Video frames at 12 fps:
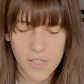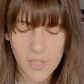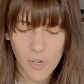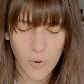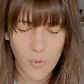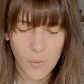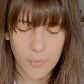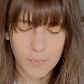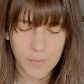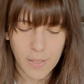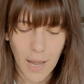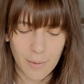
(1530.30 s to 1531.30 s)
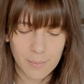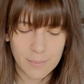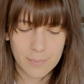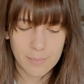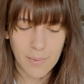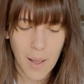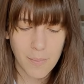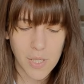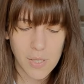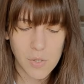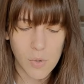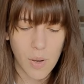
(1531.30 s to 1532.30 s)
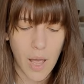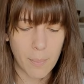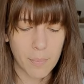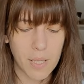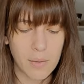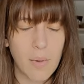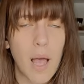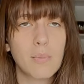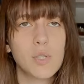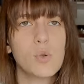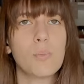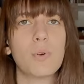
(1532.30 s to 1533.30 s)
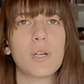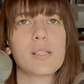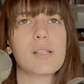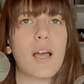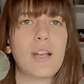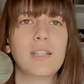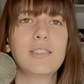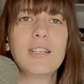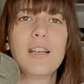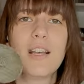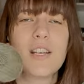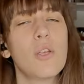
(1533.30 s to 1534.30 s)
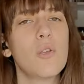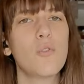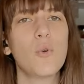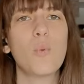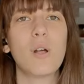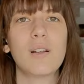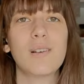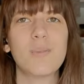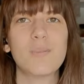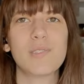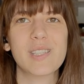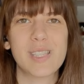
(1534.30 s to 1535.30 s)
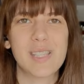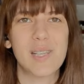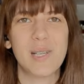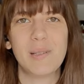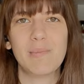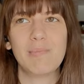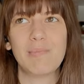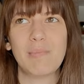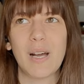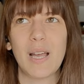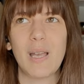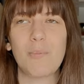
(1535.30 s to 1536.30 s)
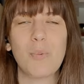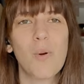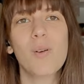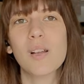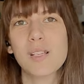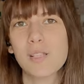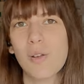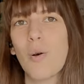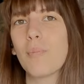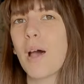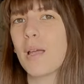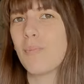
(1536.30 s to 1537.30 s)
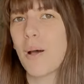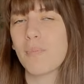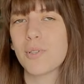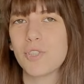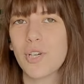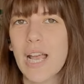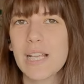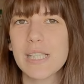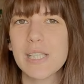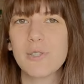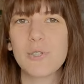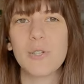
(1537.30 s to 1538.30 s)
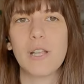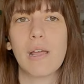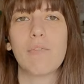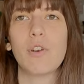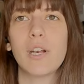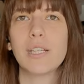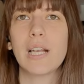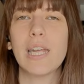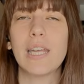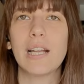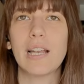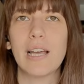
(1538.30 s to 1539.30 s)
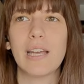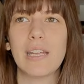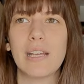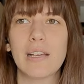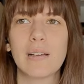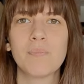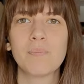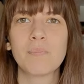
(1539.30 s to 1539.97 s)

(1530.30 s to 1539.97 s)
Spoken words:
So yeah, I'm just so happy. I'm super excited. So if you wanna see my progress on my Mamba dress, you should definitely like